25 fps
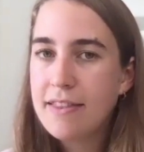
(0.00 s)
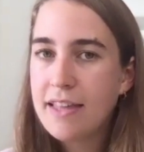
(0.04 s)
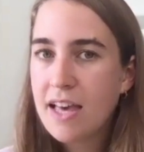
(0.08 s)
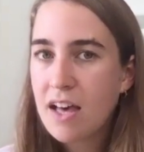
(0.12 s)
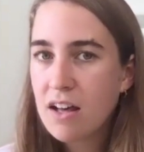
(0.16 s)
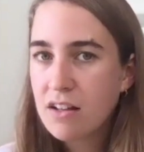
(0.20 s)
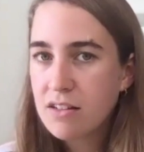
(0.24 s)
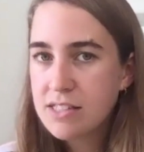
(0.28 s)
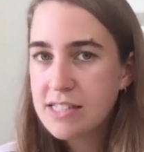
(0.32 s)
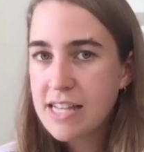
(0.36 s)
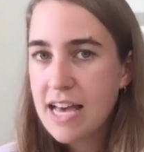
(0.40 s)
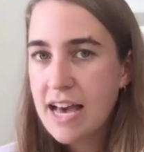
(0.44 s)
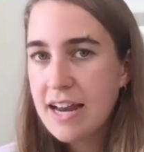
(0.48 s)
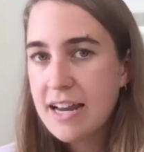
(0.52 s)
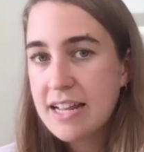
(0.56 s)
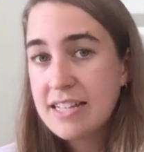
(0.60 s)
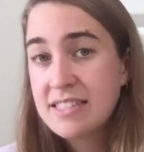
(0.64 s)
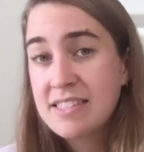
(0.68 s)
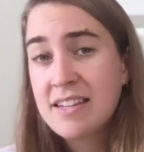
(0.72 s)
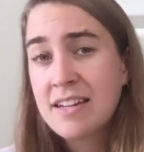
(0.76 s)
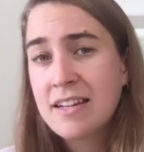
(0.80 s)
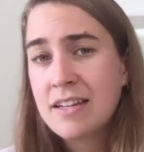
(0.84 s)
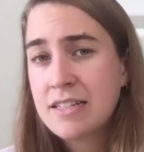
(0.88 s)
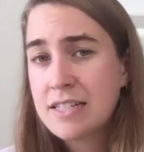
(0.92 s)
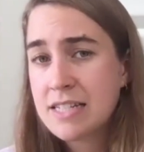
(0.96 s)
The LSAT
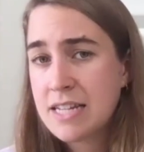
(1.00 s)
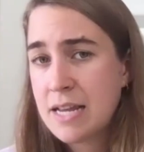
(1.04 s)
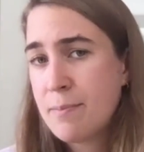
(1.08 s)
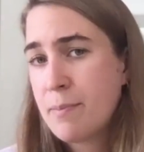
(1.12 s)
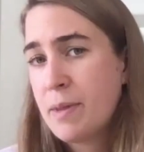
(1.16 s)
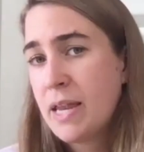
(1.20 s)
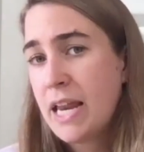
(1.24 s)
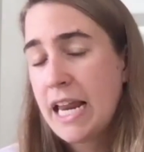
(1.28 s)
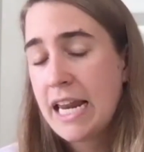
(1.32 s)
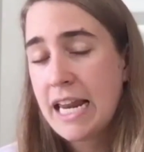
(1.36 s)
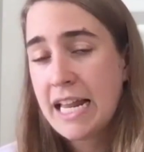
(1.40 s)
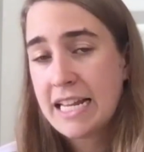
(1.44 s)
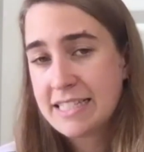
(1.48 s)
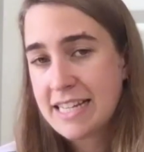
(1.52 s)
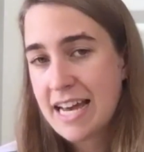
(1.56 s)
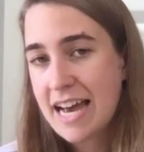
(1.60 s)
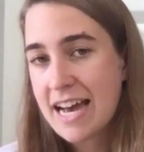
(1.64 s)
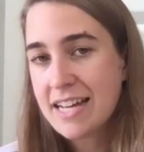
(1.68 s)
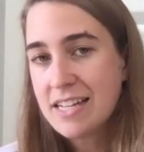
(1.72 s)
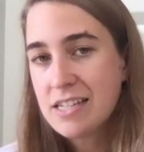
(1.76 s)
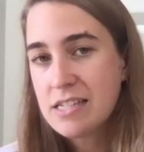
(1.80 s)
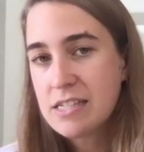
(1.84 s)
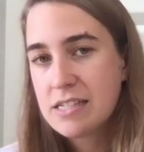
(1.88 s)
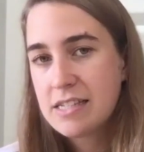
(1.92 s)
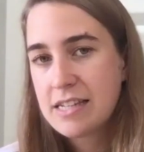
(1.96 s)
is an intimidating
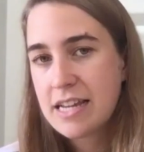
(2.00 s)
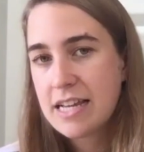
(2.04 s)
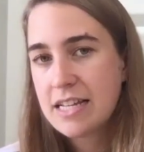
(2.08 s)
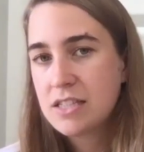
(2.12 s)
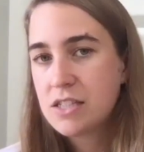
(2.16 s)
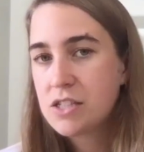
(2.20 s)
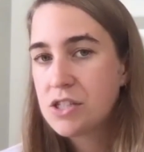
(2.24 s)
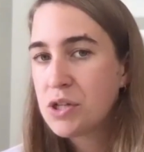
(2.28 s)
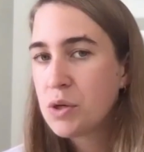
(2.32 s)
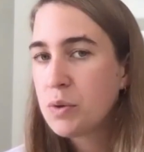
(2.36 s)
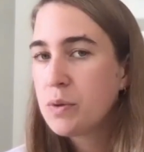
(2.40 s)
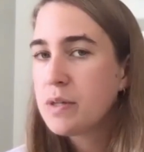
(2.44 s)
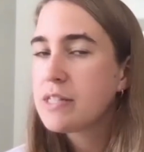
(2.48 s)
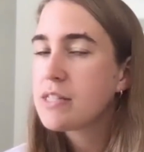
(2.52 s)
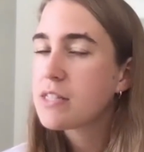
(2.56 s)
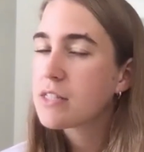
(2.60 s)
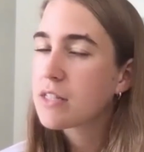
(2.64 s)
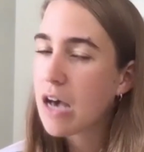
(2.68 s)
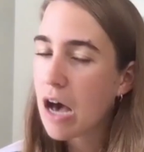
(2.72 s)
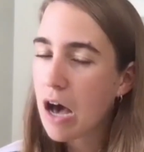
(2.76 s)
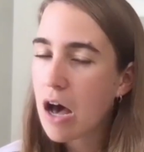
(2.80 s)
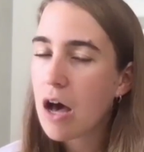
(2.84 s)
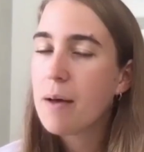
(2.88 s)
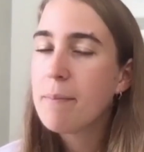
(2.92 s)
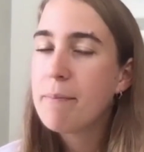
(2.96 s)
test, and students
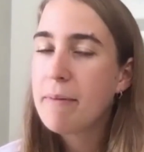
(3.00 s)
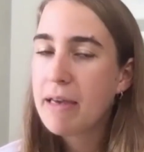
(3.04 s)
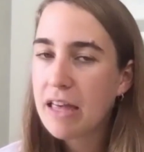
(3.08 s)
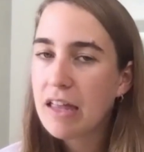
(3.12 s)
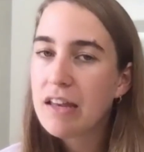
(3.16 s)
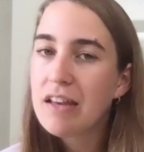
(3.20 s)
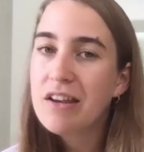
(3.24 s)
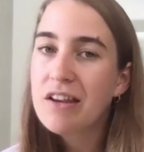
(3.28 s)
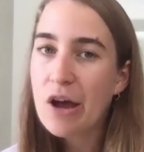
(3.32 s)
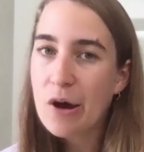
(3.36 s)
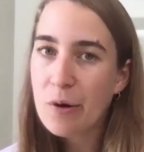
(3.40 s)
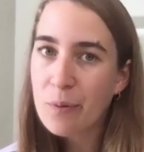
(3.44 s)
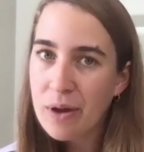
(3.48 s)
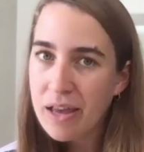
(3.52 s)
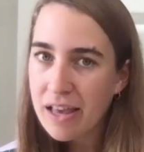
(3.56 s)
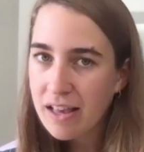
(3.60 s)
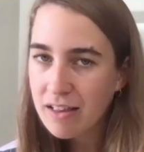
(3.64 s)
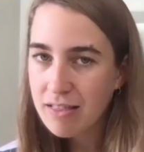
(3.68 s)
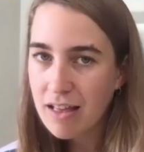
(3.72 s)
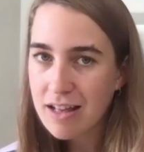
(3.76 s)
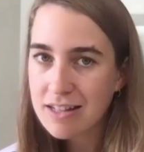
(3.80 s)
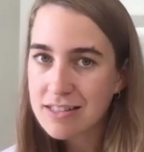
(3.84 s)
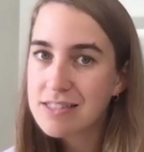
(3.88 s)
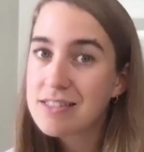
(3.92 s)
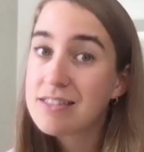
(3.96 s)
come in knowing
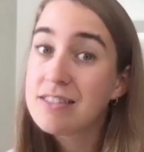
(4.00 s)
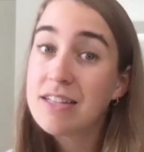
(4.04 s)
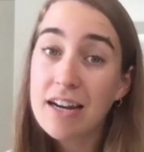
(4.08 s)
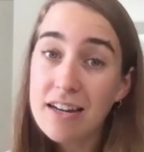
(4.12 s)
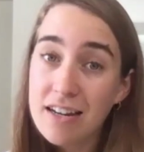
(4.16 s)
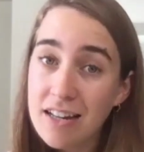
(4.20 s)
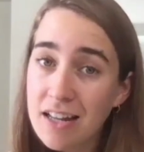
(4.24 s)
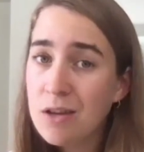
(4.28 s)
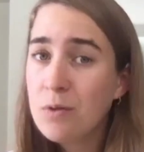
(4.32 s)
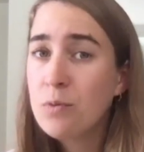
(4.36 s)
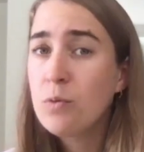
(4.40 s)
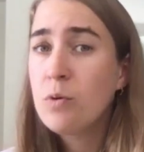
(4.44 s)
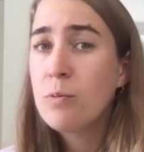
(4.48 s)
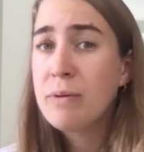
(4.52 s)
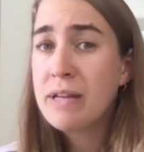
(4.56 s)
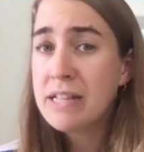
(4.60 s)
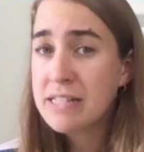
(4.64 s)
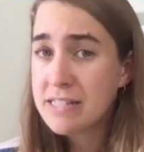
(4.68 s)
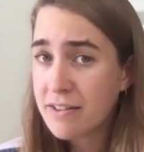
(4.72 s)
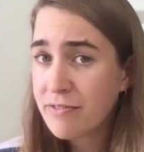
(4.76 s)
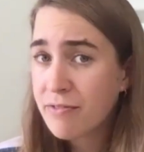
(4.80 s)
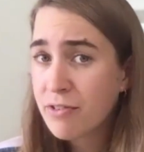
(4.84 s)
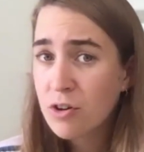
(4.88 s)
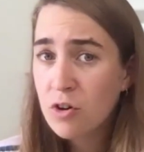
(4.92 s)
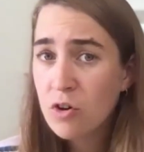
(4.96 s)
that studying will be
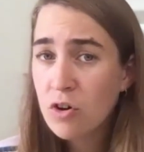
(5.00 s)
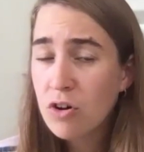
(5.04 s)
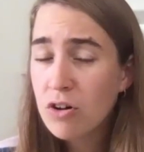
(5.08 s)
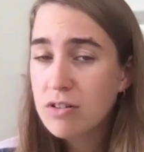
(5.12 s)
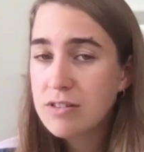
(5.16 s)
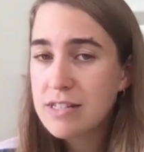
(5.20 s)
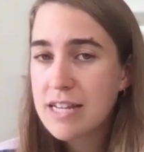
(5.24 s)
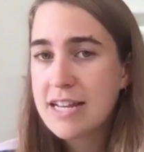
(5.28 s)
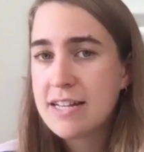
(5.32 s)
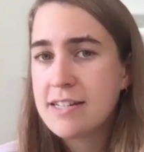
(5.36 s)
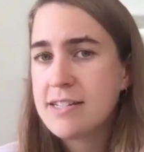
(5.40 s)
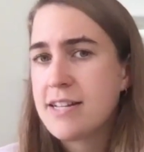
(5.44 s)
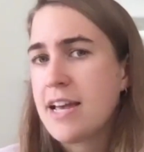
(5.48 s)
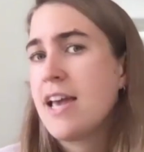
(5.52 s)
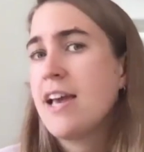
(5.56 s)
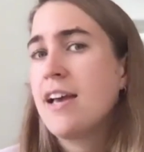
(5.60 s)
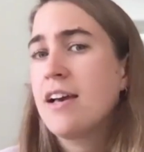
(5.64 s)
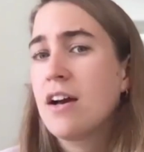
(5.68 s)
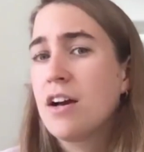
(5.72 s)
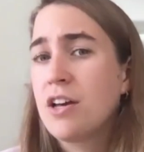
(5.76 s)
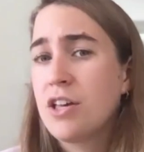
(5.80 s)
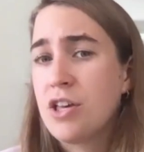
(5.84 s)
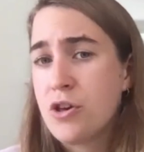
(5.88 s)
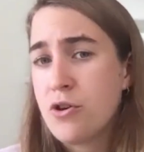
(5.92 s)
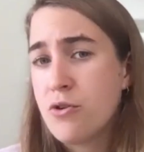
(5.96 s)
difficult and
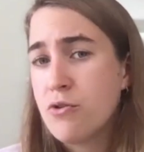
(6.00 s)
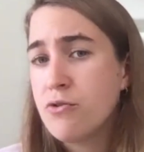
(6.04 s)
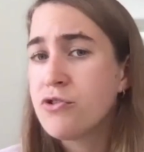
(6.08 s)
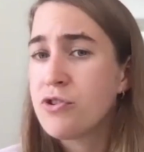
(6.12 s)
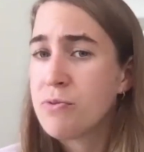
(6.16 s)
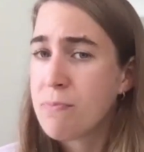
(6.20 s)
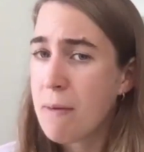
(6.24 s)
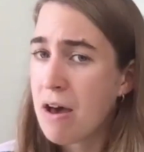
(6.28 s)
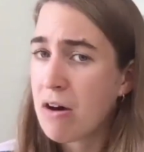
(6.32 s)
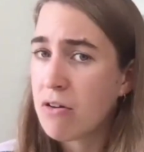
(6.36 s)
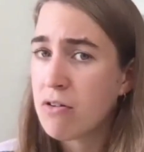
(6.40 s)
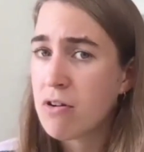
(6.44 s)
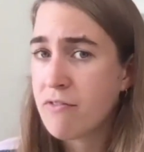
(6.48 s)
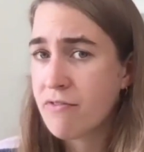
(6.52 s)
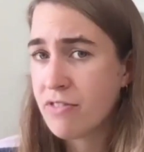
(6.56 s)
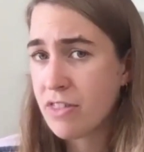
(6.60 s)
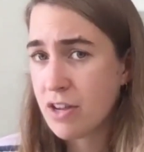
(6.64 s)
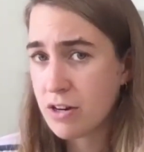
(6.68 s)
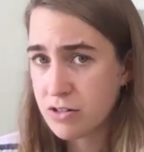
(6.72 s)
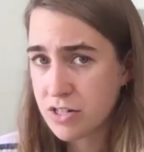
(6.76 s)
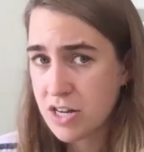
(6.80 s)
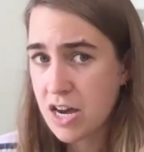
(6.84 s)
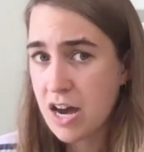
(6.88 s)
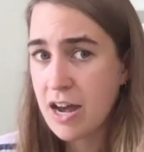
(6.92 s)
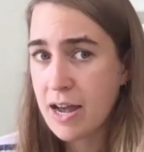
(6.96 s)
take a huge amount of
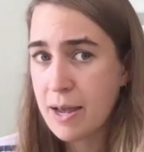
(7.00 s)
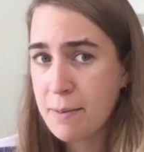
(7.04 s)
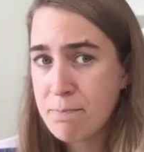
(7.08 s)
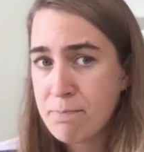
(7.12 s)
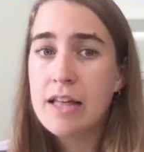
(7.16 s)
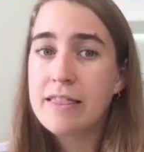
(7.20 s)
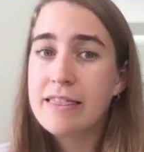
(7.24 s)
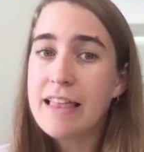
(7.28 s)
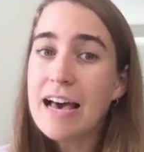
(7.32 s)
their time.